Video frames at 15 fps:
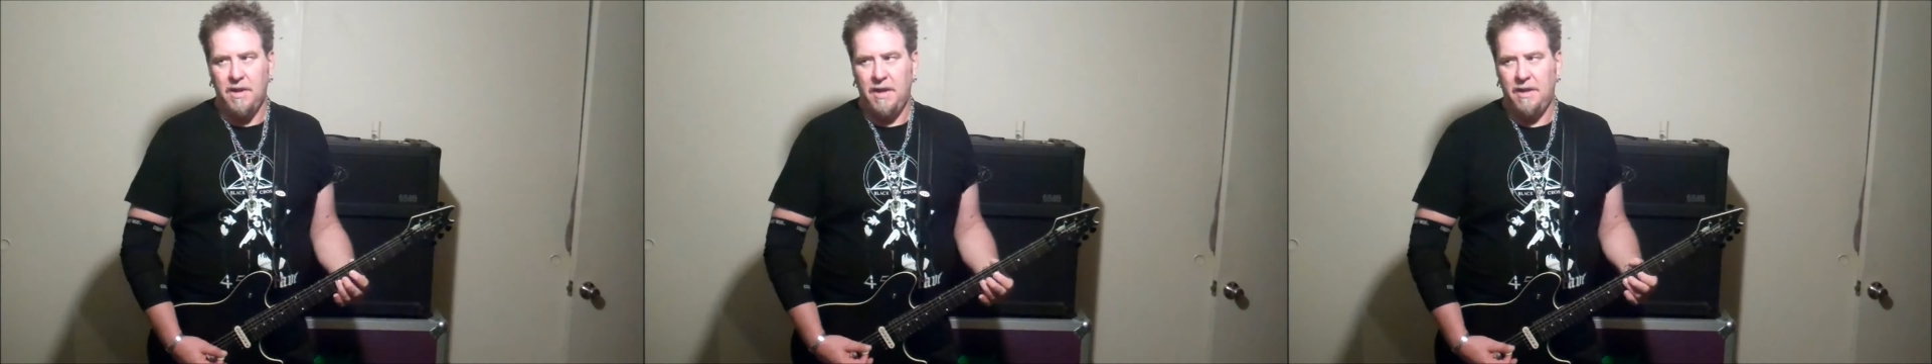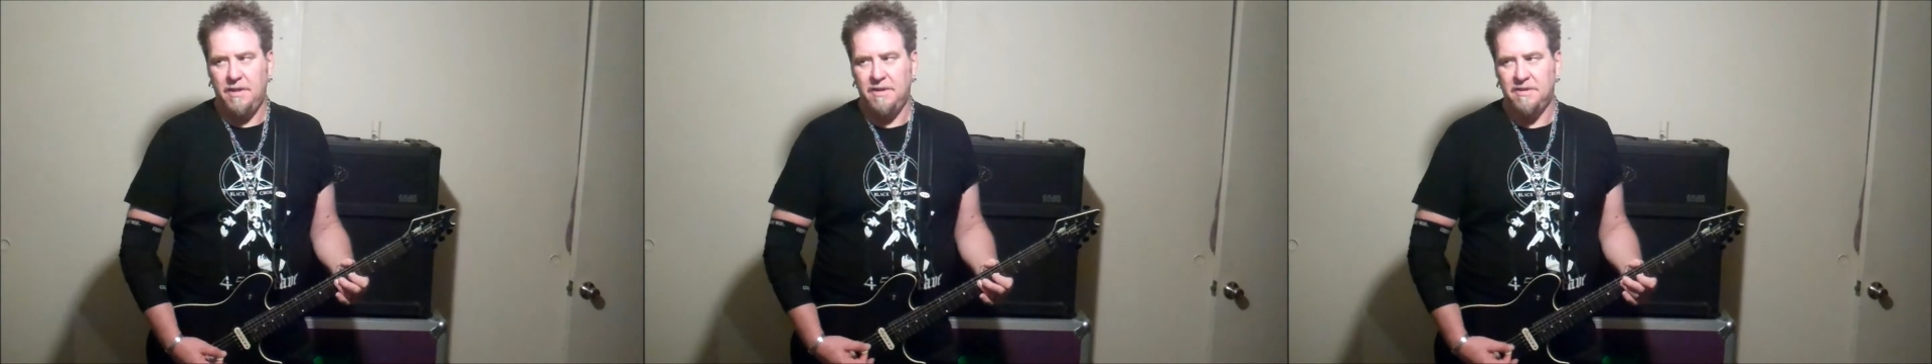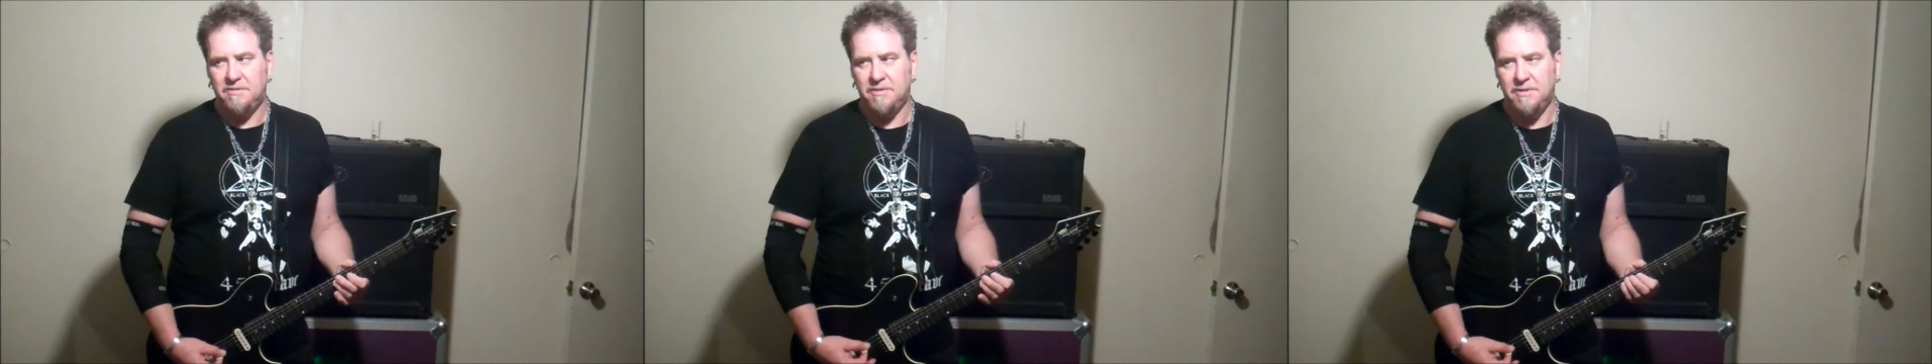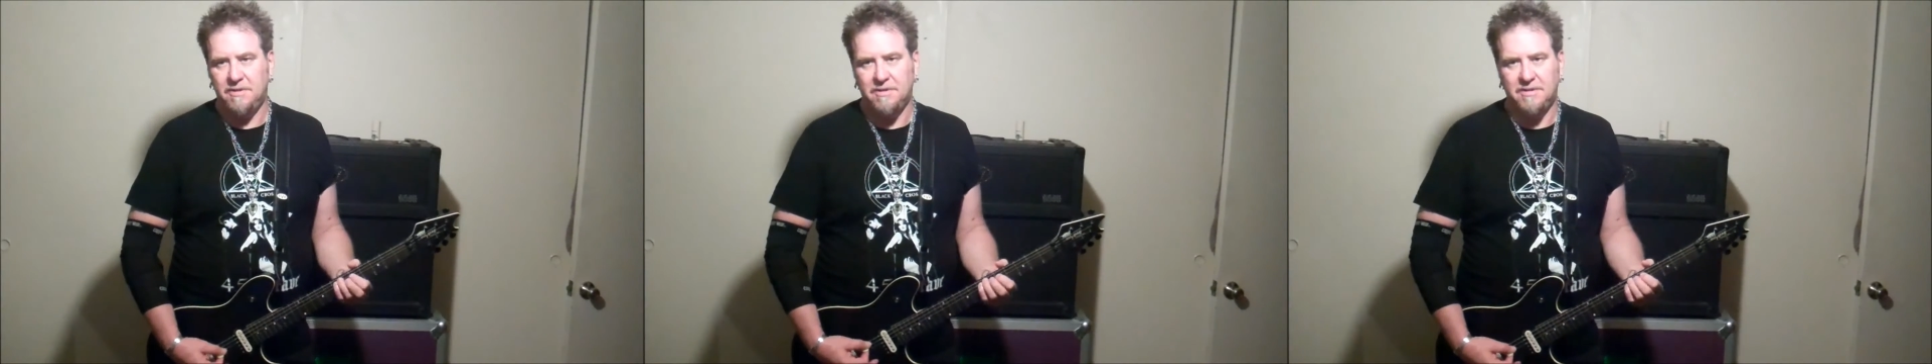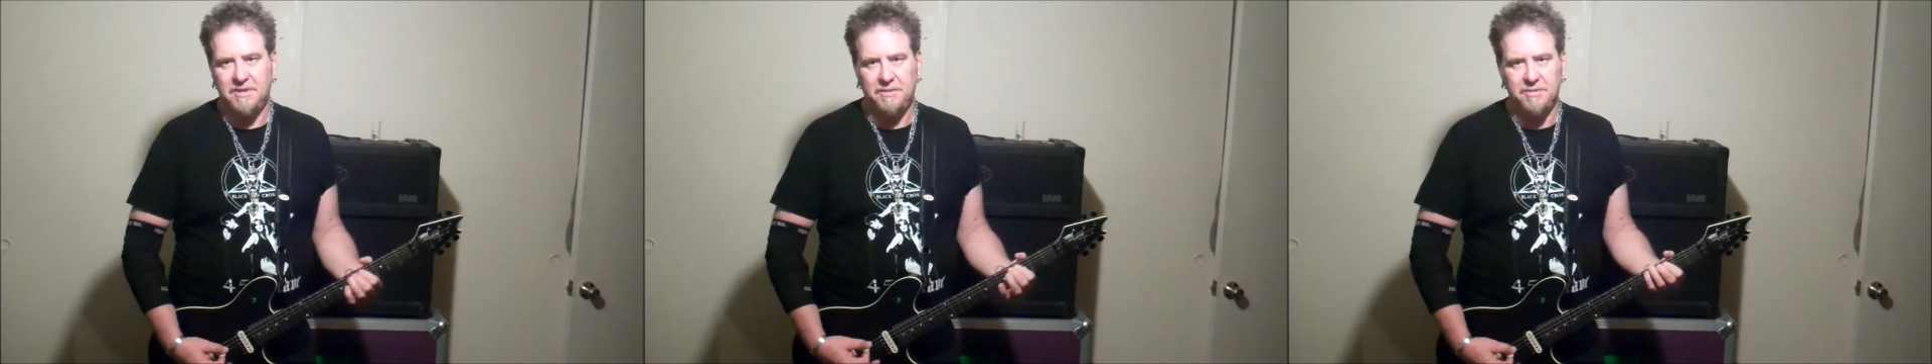And this one
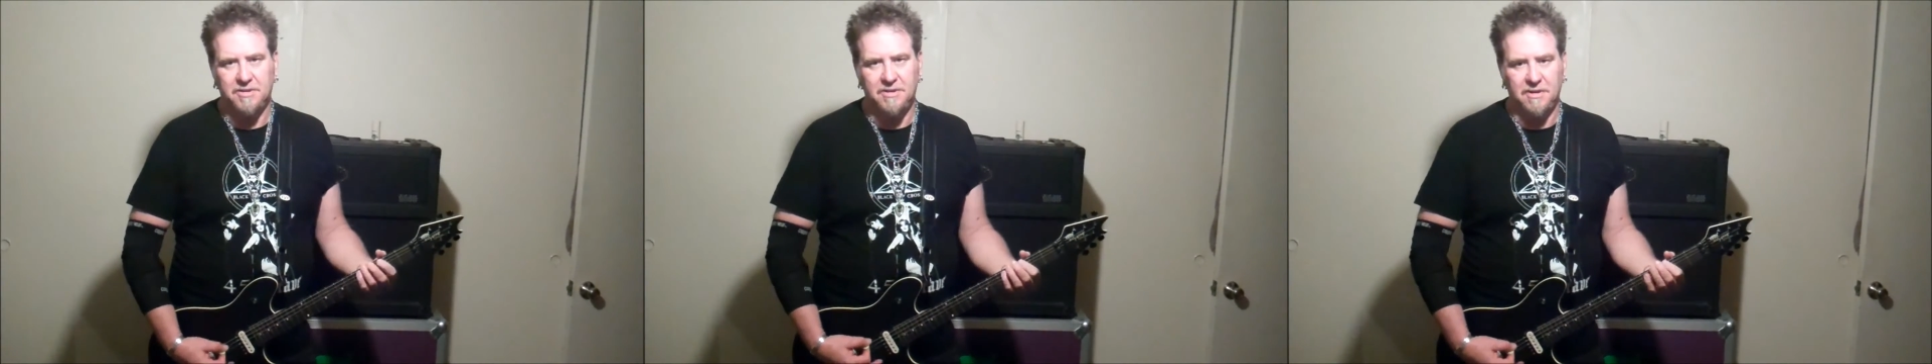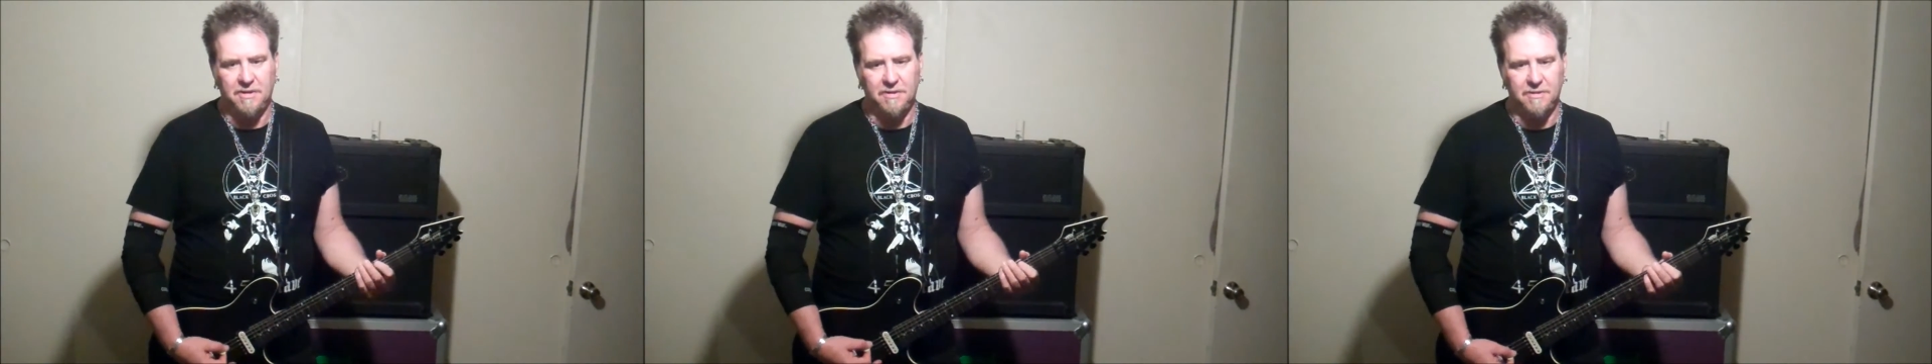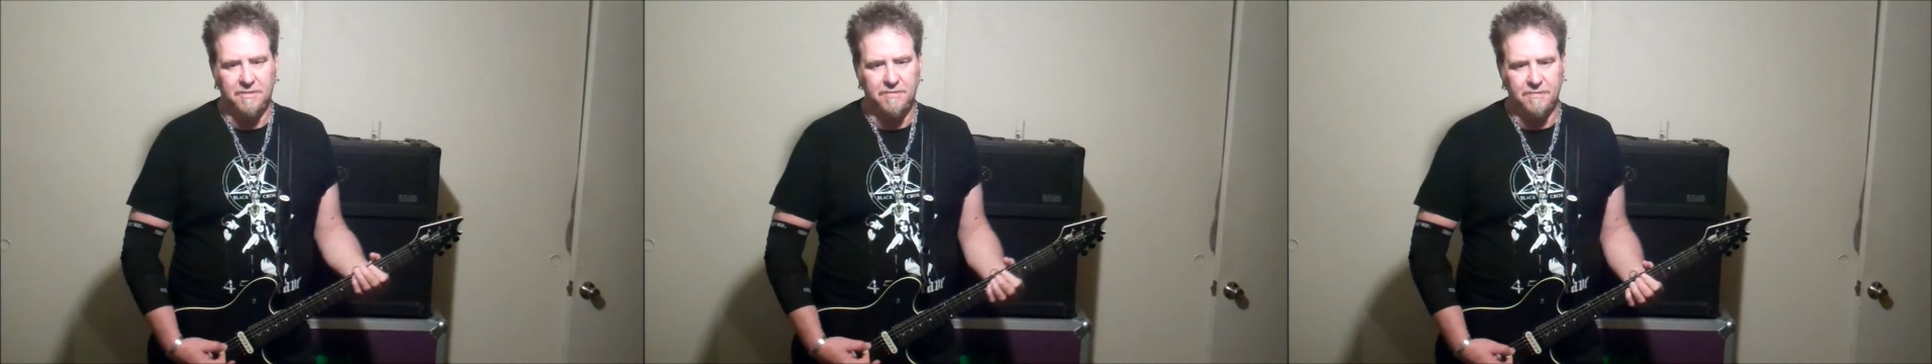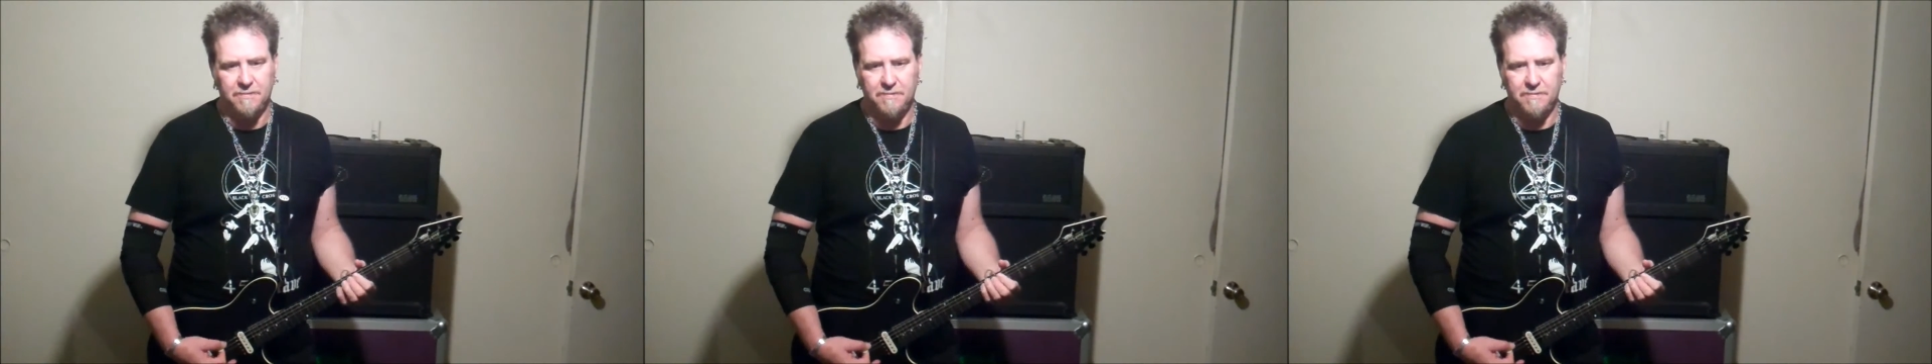just seems so